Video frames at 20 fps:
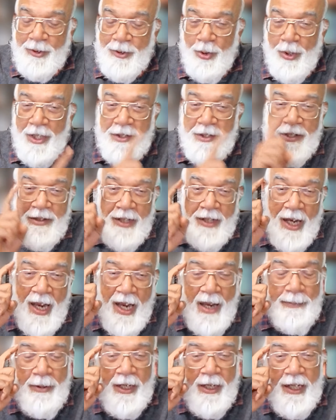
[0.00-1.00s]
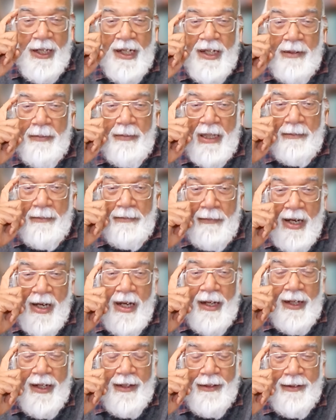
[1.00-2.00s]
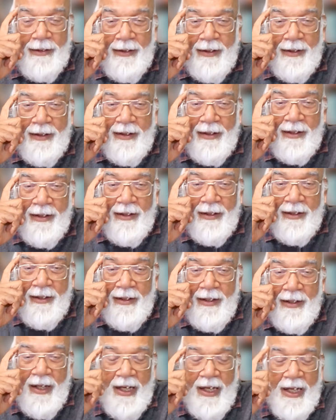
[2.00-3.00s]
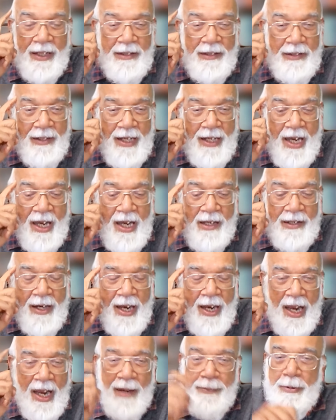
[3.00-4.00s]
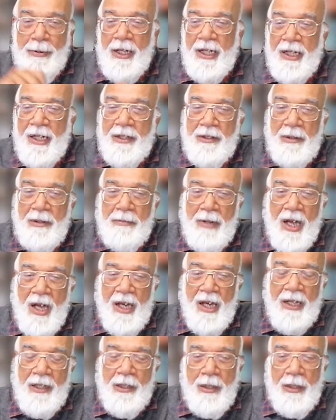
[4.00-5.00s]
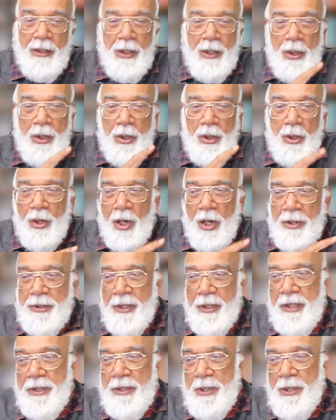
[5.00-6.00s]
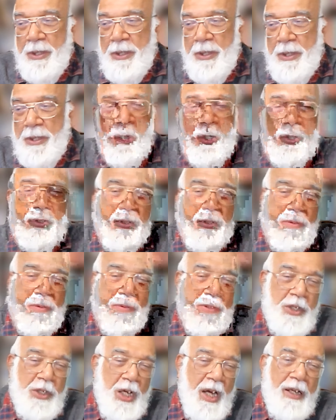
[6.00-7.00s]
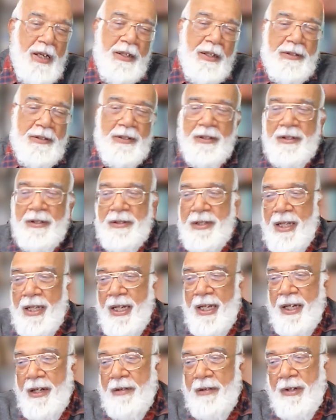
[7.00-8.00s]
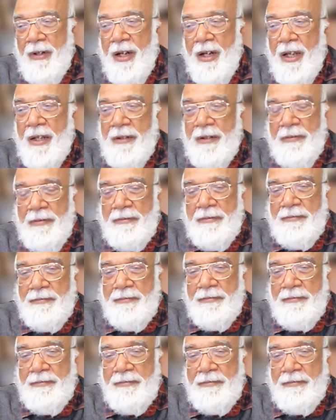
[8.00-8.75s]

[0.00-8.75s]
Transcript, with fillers: So it is happening in my mind and that happening in the mind causes lot of challenges in our life